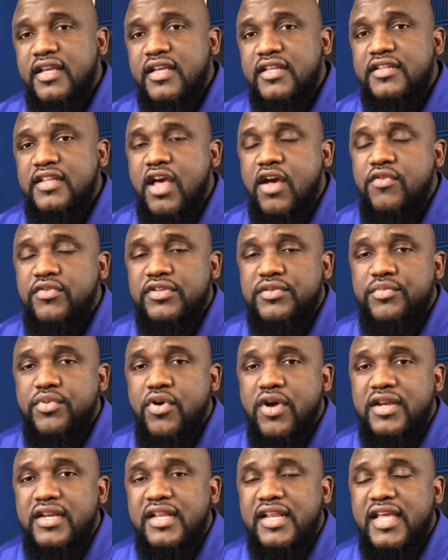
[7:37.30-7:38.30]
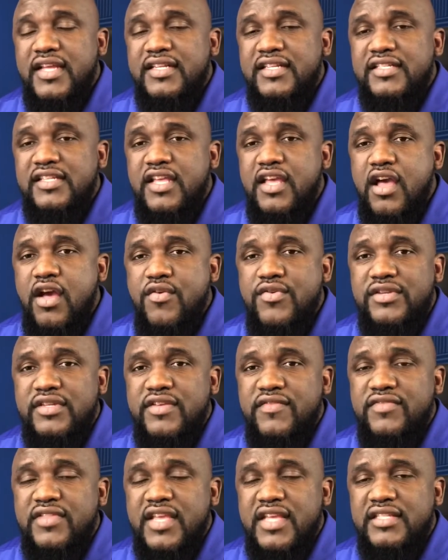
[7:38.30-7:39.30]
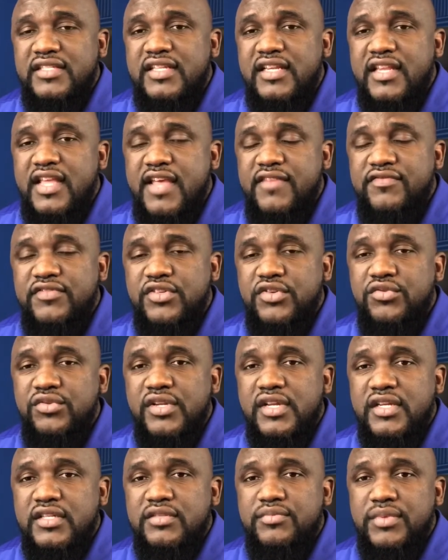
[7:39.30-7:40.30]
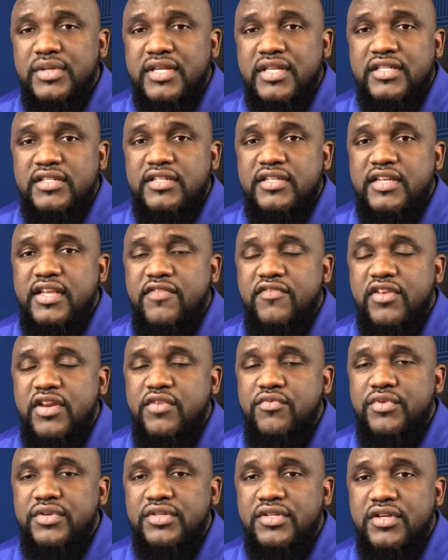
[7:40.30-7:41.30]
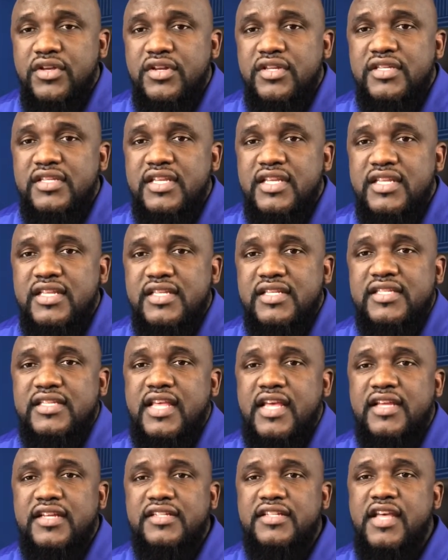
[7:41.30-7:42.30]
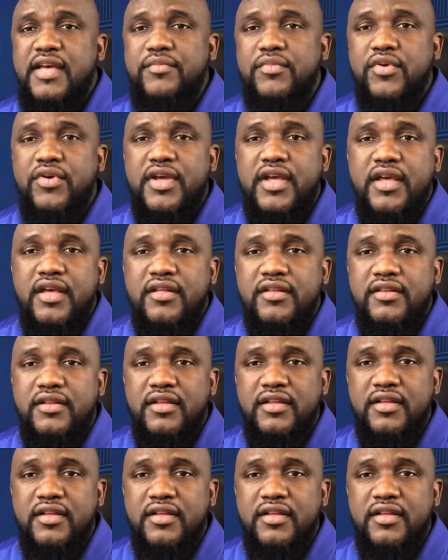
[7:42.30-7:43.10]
It's always important, I like to say, I always give things in life 2 looks, because you never know what you're gonna see the second time around.